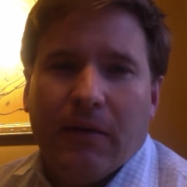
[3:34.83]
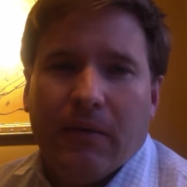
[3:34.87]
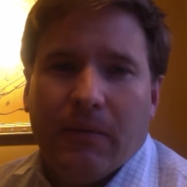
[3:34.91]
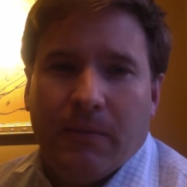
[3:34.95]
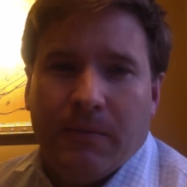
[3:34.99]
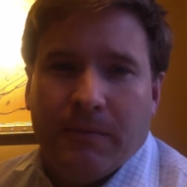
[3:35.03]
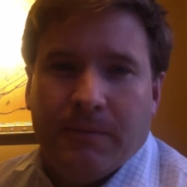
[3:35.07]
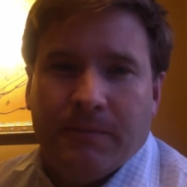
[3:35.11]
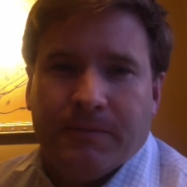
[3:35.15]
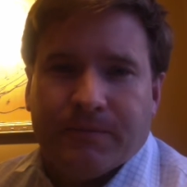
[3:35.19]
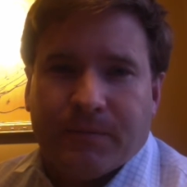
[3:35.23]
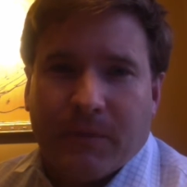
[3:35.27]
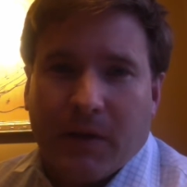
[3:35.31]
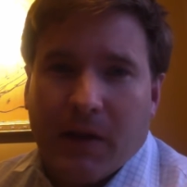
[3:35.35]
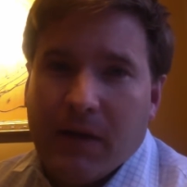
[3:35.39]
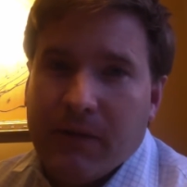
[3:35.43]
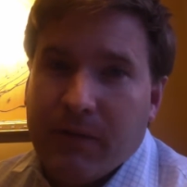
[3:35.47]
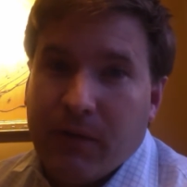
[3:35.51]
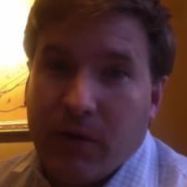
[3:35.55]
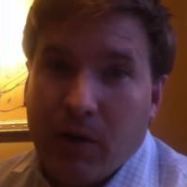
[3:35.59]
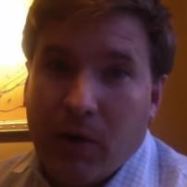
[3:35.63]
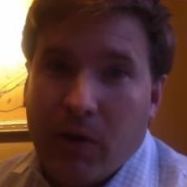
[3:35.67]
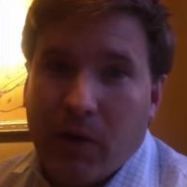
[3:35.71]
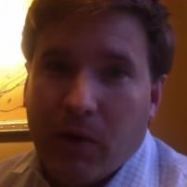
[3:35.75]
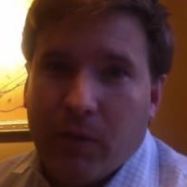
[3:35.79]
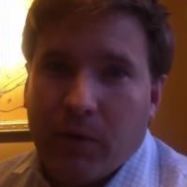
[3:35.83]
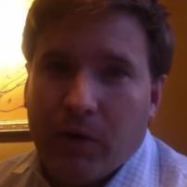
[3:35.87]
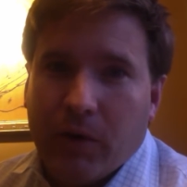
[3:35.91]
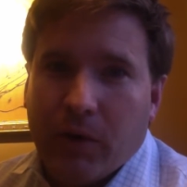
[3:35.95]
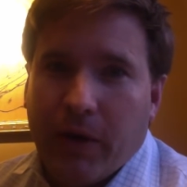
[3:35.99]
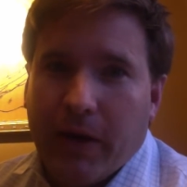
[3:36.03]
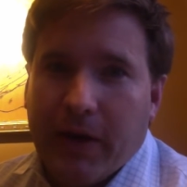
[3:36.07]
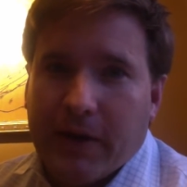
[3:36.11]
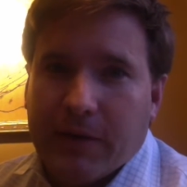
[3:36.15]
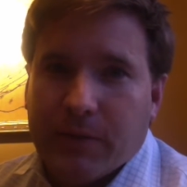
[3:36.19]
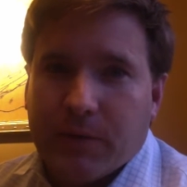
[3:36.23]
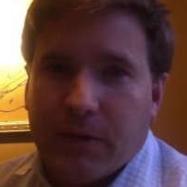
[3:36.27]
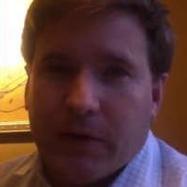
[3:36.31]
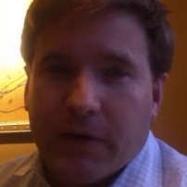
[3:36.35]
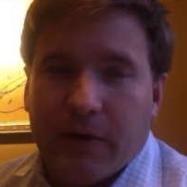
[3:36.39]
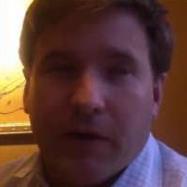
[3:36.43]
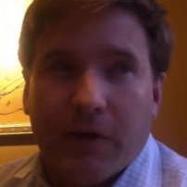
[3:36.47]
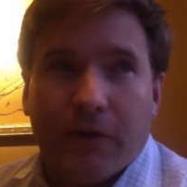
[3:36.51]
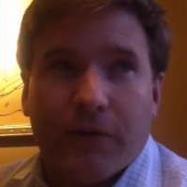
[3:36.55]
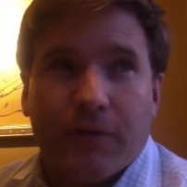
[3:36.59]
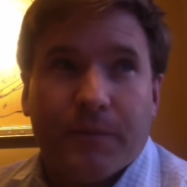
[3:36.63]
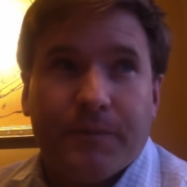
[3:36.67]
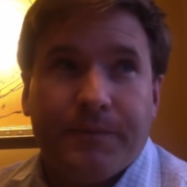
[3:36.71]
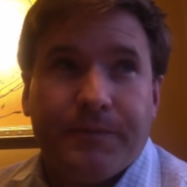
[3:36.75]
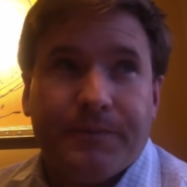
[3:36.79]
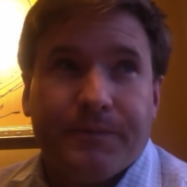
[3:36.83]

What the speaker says: If you know anyone who has one of those,